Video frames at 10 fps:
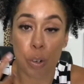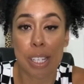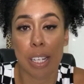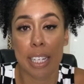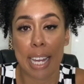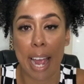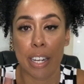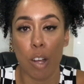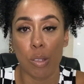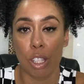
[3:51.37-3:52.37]
recently
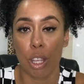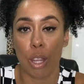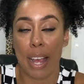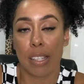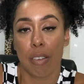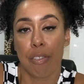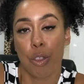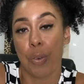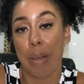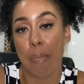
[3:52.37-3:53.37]
diagnosed as of
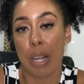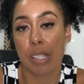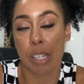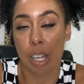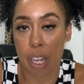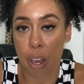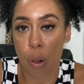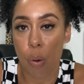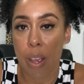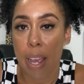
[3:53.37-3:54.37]
three months
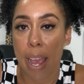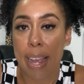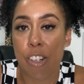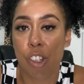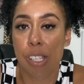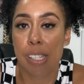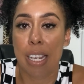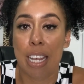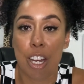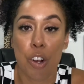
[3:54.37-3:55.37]
ago. And just to
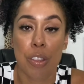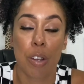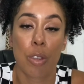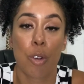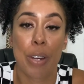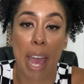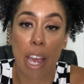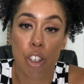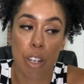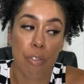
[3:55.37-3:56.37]
hear the, the
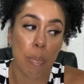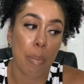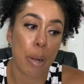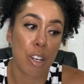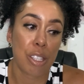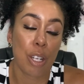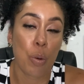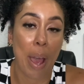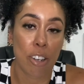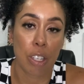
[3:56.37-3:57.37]
reaction from the person
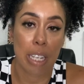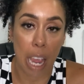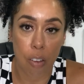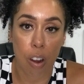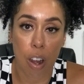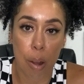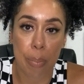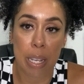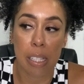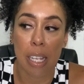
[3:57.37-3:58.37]
who actually gave her
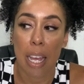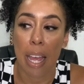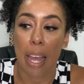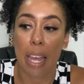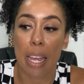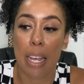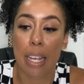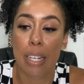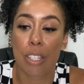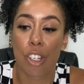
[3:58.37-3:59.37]
herpes
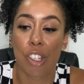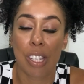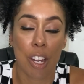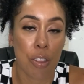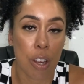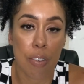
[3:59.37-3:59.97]
and to just hear their